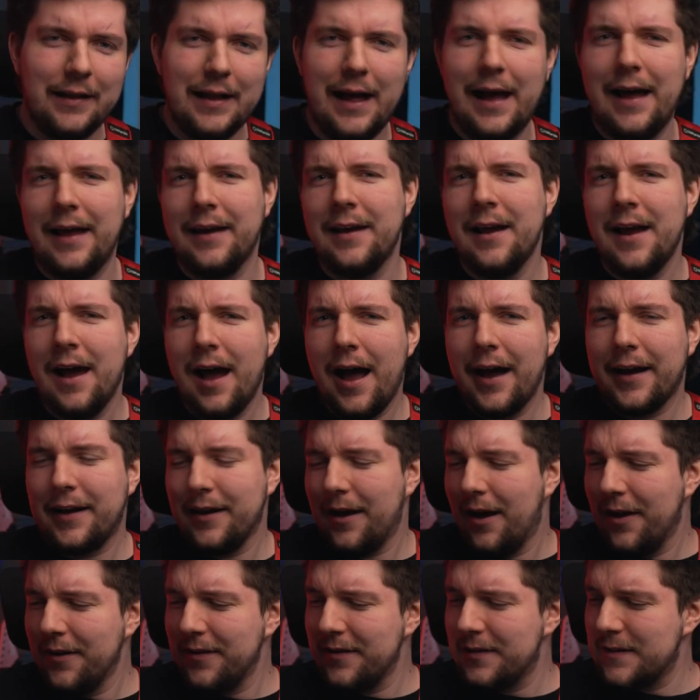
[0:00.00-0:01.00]
and I can
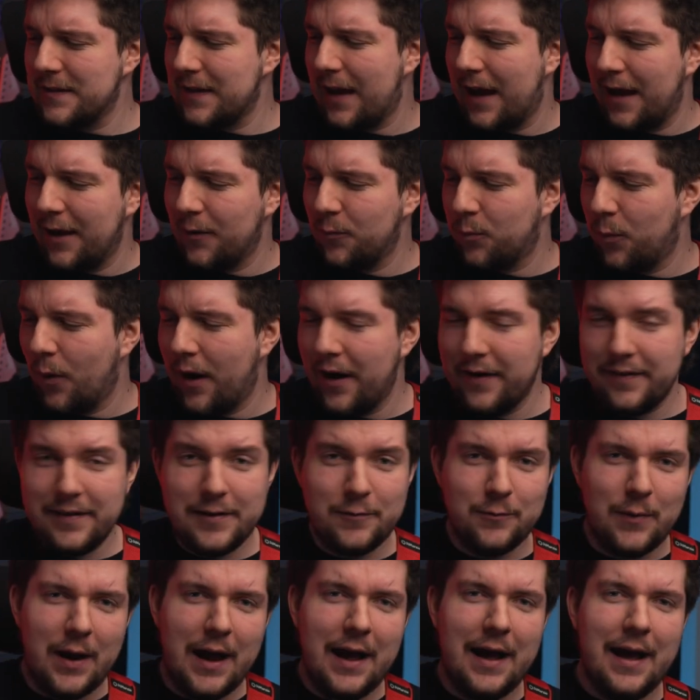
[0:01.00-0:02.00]
understand why the
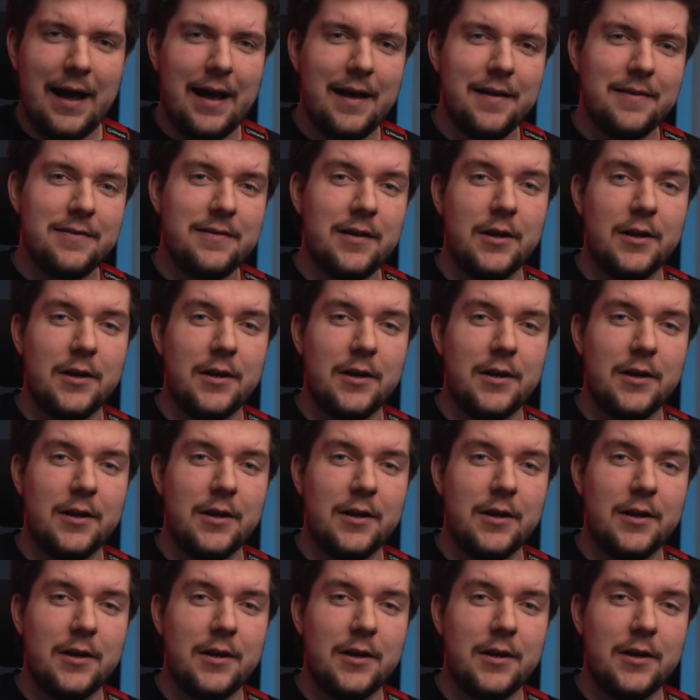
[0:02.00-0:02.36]
Rat has